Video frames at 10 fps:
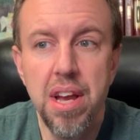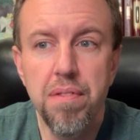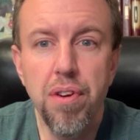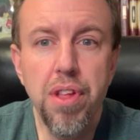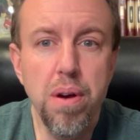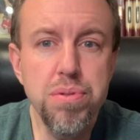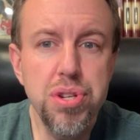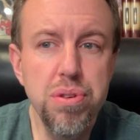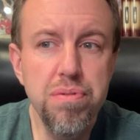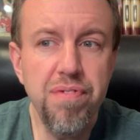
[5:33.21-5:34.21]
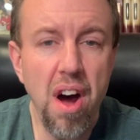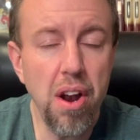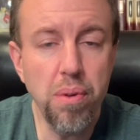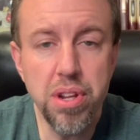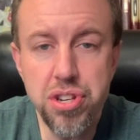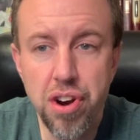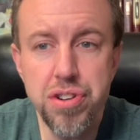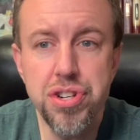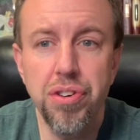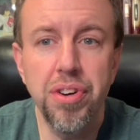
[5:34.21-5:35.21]
For those who follow
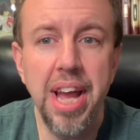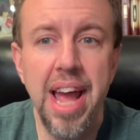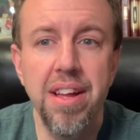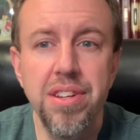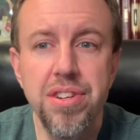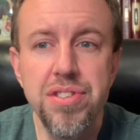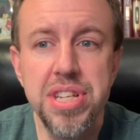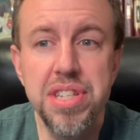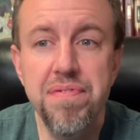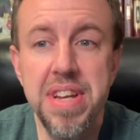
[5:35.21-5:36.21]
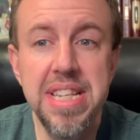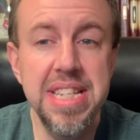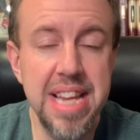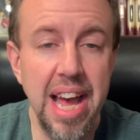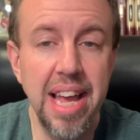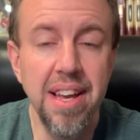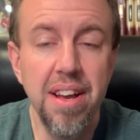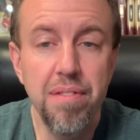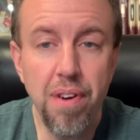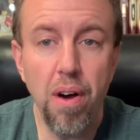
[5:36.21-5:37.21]
liturgical calendars, his feast day
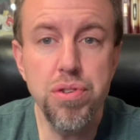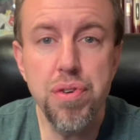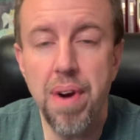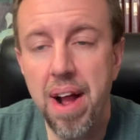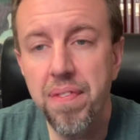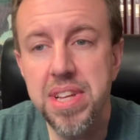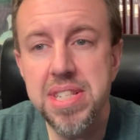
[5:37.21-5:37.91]
falls around this